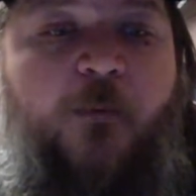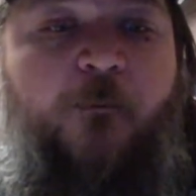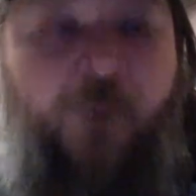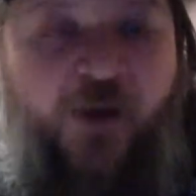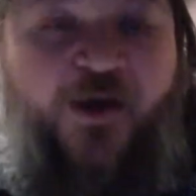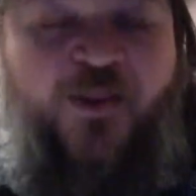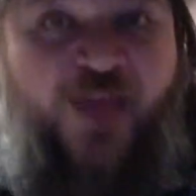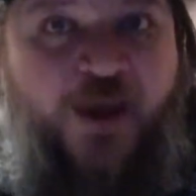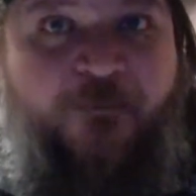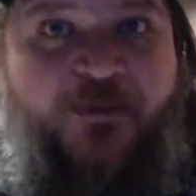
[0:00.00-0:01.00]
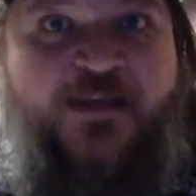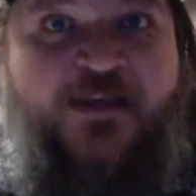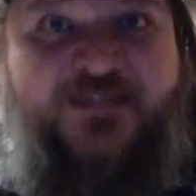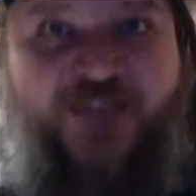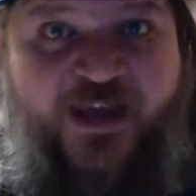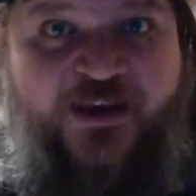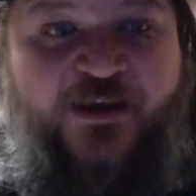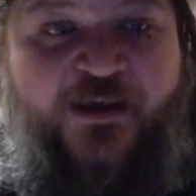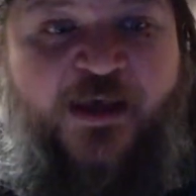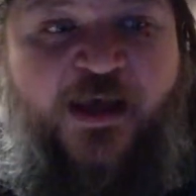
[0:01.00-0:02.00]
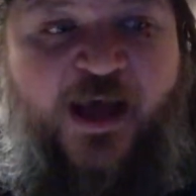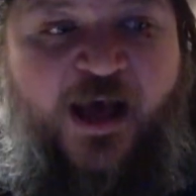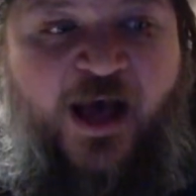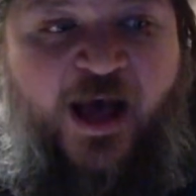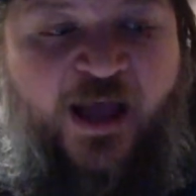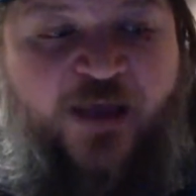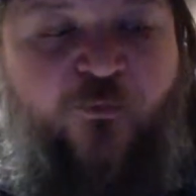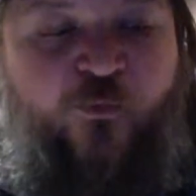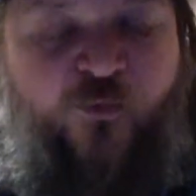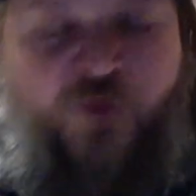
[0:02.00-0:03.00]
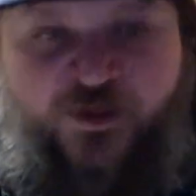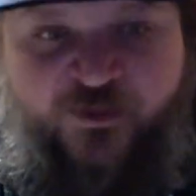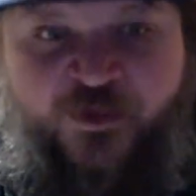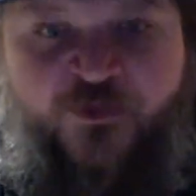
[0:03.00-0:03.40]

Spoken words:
But that being said, I really